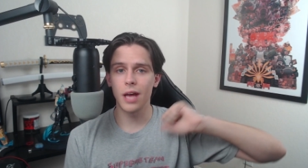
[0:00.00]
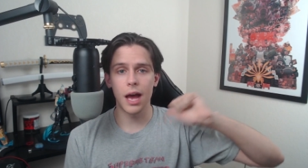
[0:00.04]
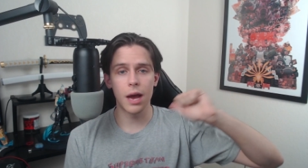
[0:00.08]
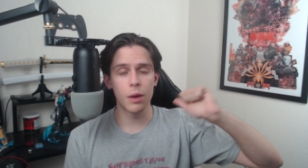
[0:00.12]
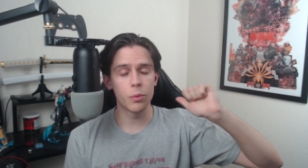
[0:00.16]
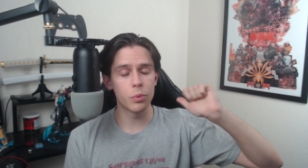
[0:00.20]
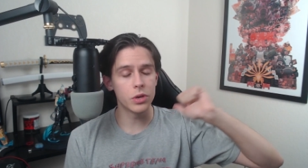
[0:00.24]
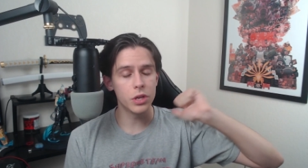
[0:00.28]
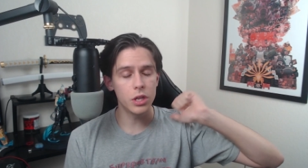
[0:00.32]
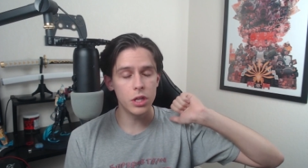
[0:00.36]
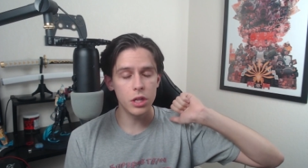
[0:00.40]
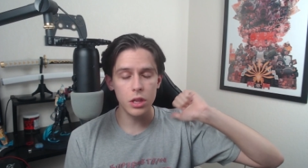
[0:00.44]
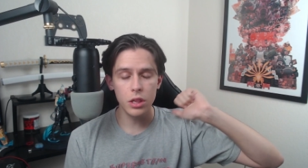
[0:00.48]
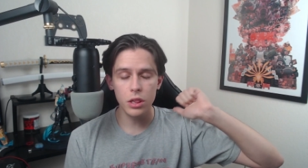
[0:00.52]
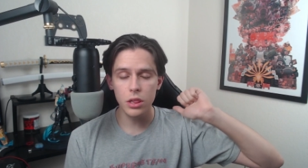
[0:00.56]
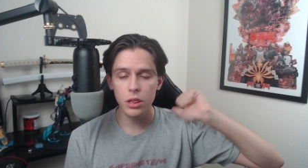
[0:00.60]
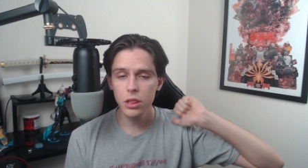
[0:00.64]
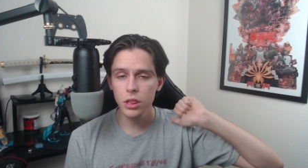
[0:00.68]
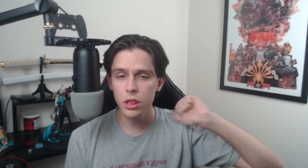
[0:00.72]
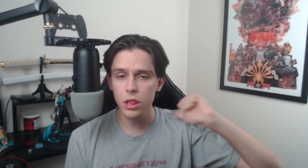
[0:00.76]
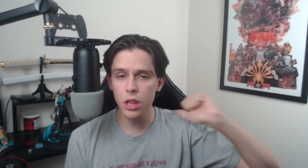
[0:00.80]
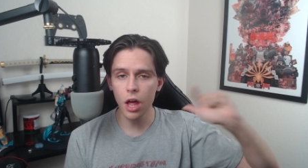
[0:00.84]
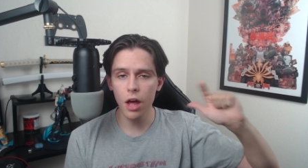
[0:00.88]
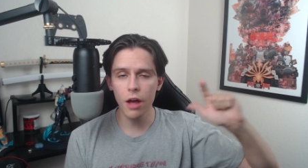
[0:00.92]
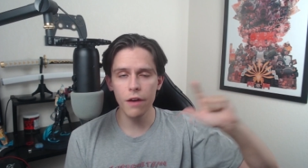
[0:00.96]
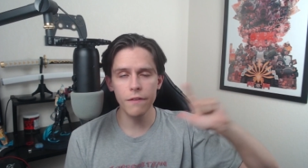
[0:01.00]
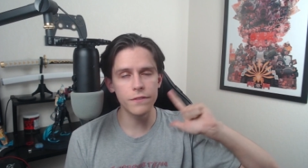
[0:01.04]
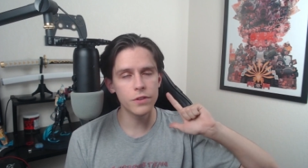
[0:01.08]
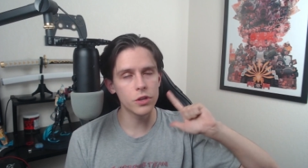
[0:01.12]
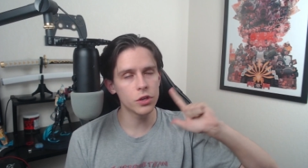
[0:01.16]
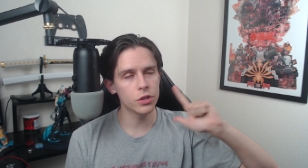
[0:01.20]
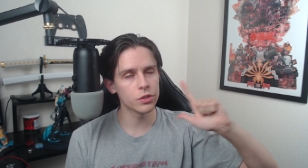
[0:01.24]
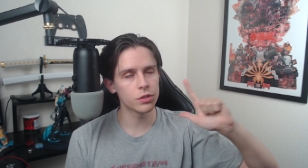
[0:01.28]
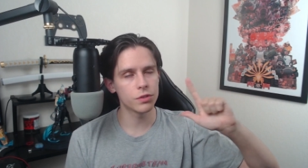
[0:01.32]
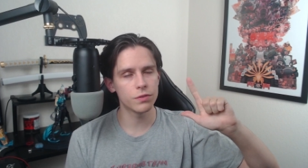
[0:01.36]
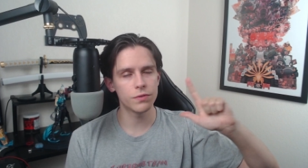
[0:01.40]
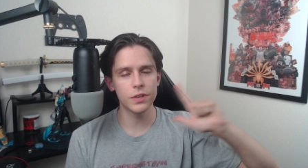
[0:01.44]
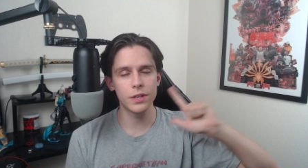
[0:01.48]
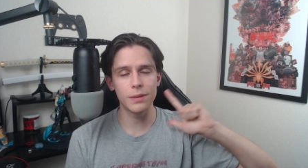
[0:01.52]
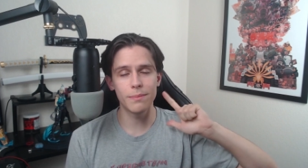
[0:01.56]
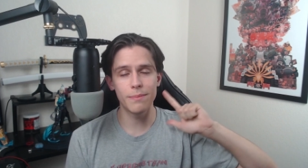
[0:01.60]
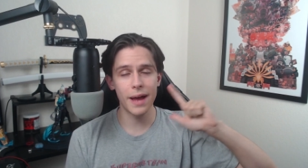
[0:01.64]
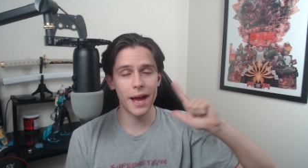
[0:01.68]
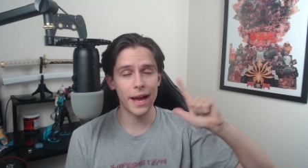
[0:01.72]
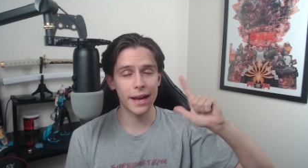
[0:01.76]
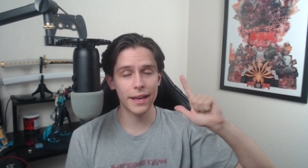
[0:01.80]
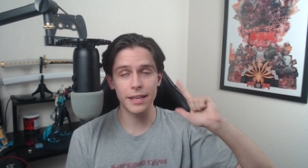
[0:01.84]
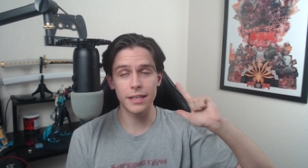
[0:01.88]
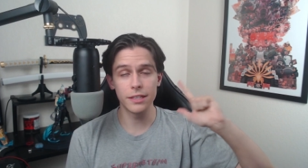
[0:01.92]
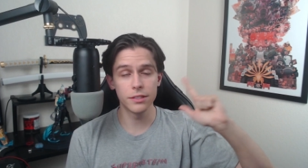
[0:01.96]
I would love y'all's
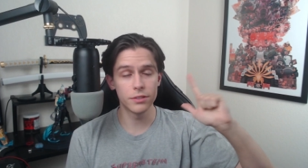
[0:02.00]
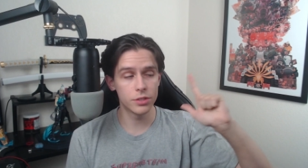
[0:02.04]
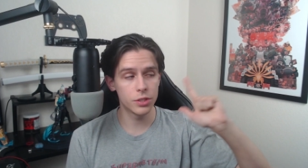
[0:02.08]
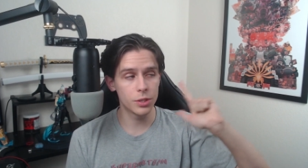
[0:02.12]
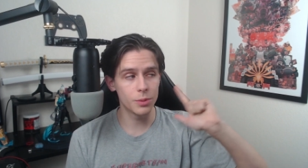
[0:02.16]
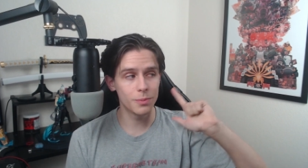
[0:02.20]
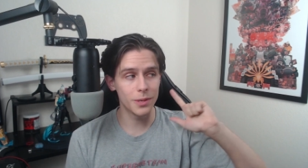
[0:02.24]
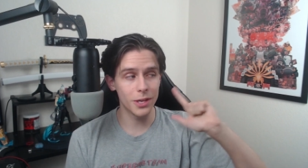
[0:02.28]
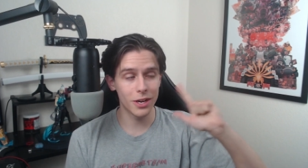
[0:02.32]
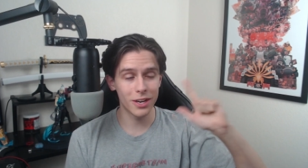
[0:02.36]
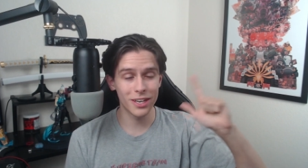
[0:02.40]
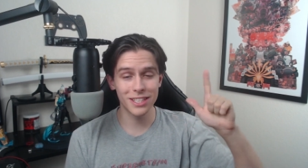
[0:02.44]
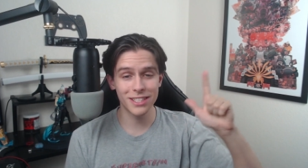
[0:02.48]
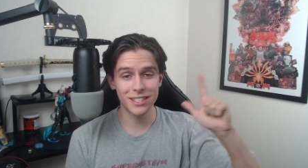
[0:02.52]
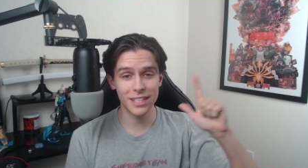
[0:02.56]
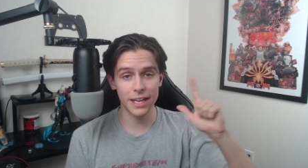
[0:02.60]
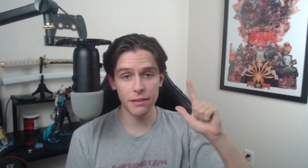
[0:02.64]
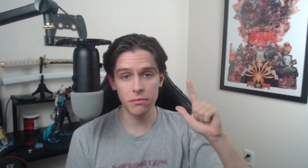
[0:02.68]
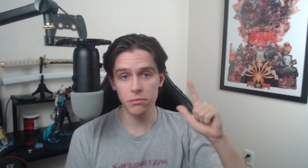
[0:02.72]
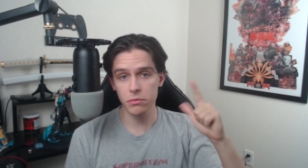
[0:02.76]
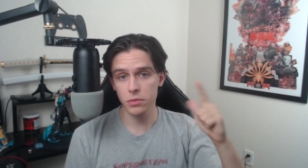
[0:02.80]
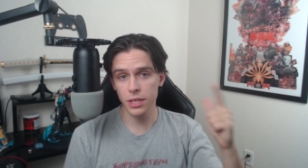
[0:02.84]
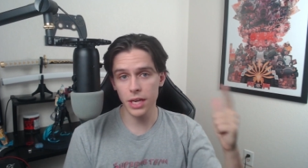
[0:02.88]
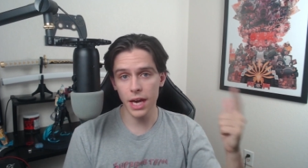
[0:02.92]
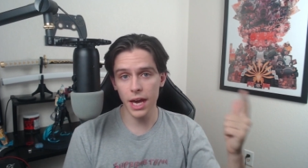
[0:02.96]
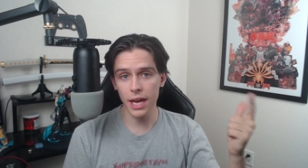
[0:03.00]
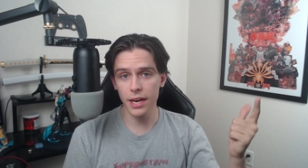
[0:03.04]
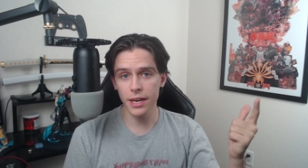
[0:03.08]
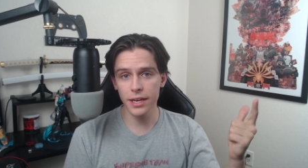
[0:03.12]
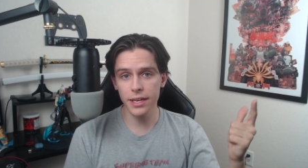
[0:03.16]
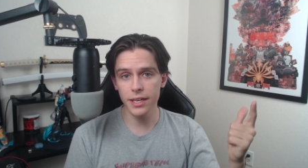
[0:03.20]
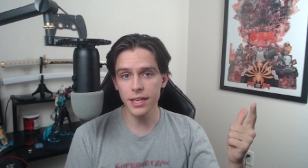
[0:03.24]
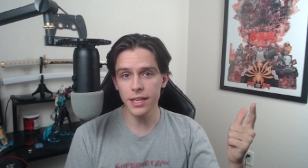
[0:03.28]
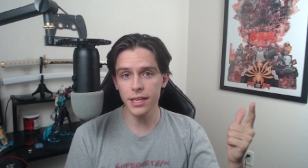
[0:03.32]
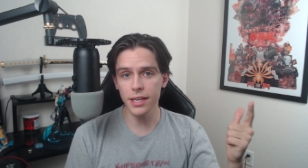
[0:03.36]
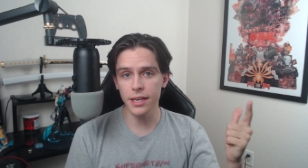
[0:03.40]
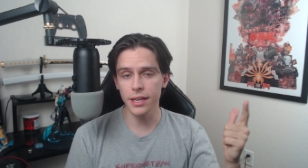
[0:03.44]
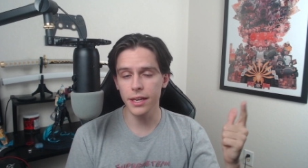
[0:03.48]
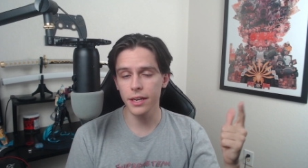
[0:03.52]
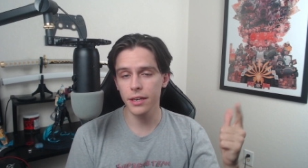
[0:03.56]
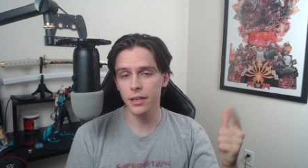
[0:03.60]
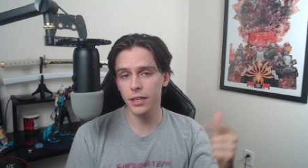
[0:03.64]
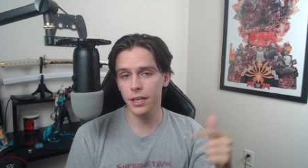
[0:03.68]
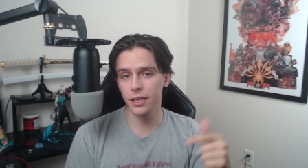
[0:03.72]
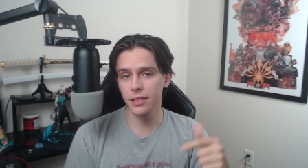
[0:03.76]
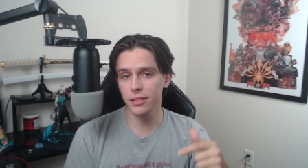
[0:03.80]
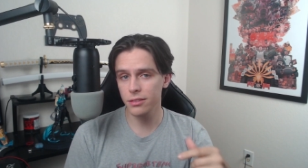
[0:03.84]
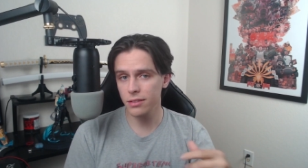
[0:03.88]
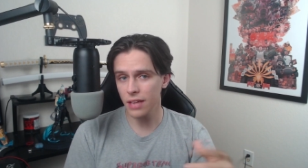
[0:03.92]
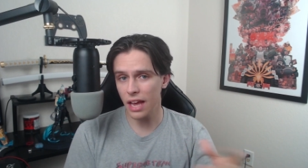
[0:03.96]
feedback, and to be honest, I kind of need it
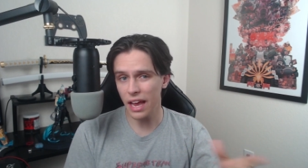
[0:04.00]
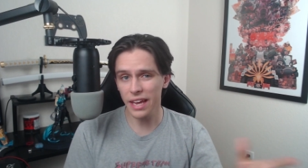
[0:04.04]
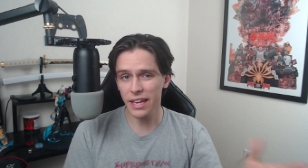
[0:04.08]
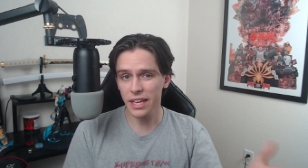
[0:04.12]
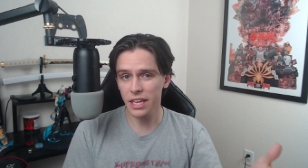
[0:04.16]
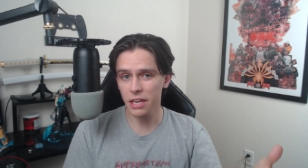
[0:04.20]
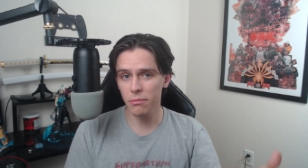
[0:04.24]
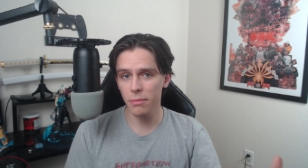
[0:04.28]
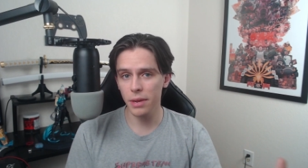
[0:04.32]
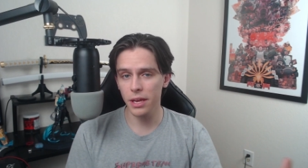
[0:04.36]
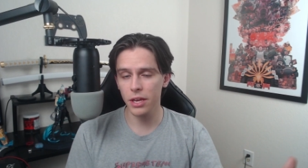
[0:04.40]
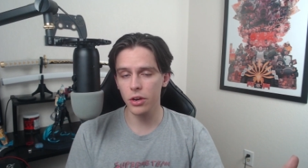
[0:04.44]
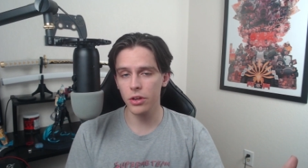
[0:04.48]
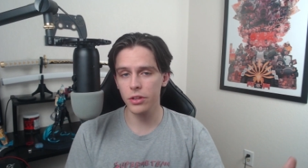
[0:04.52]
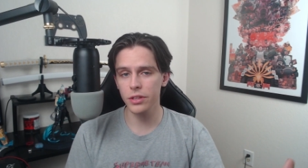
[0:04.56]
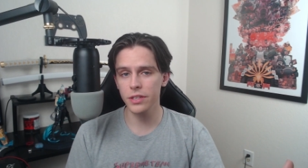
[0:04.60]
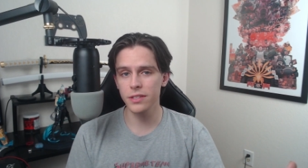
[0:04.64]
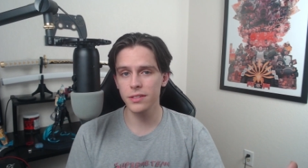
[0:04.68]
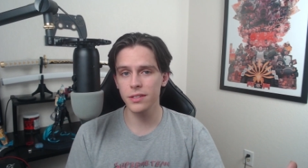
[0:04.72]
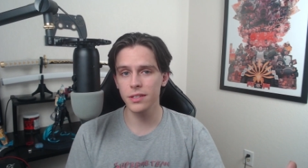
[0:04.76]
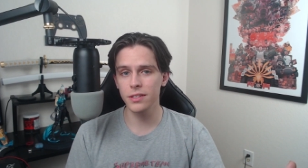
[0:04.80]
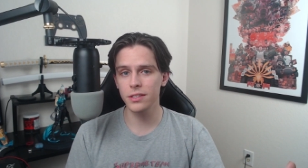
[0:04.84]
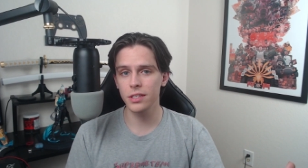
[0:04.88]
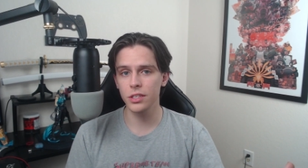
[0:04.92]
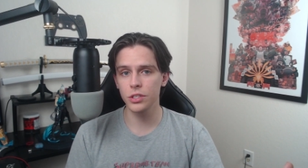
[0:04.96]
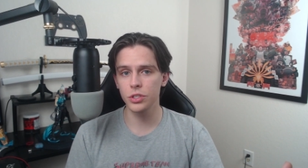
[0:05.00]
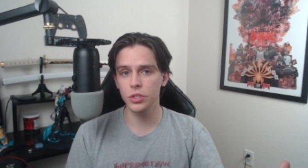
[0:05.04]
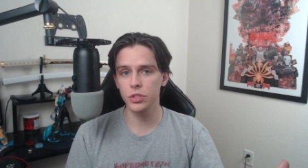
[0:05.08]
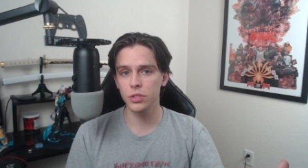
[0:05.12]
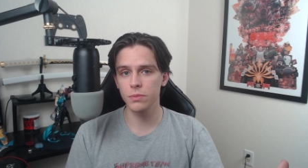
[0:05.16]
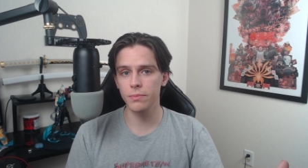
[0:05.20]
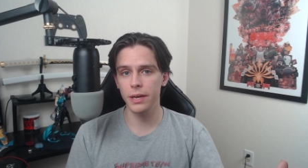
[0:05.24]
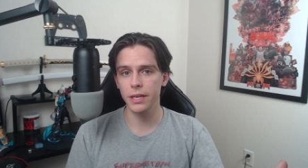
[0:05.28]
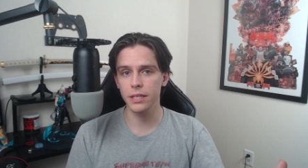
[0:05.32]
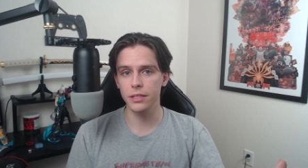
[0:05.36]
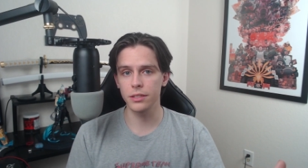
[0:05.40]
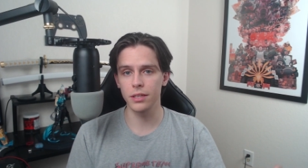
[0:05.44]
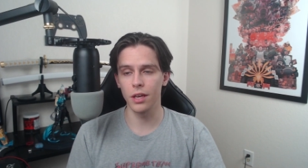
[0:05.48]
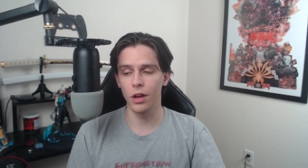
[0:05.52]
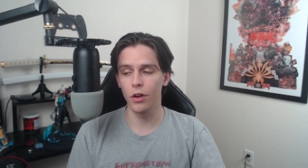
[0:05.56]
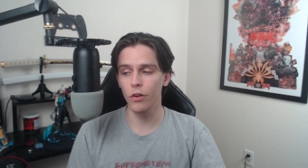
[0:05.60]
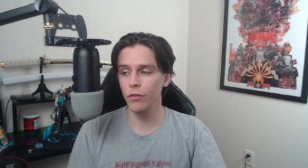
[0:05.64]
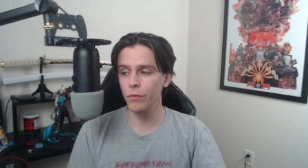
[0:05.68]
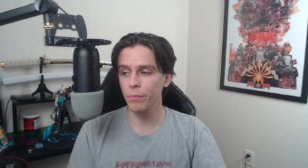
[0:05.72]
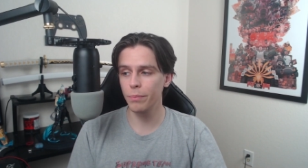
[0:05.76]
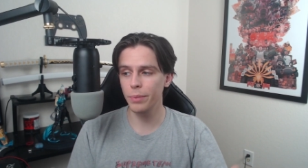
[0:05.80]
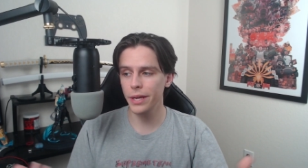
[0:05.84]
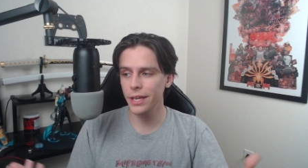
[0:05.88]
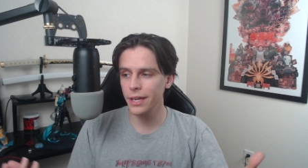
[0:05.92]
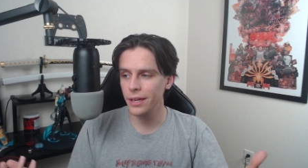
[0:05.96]
because I can make all these decisions myself,
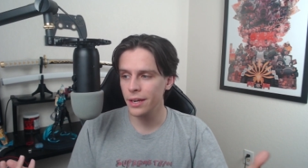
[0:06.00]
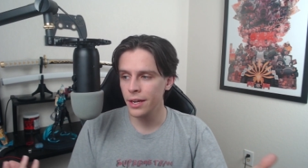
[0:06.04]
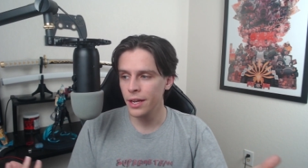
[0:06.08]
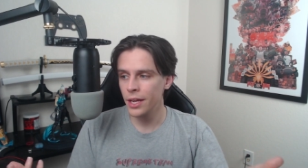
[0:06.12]
but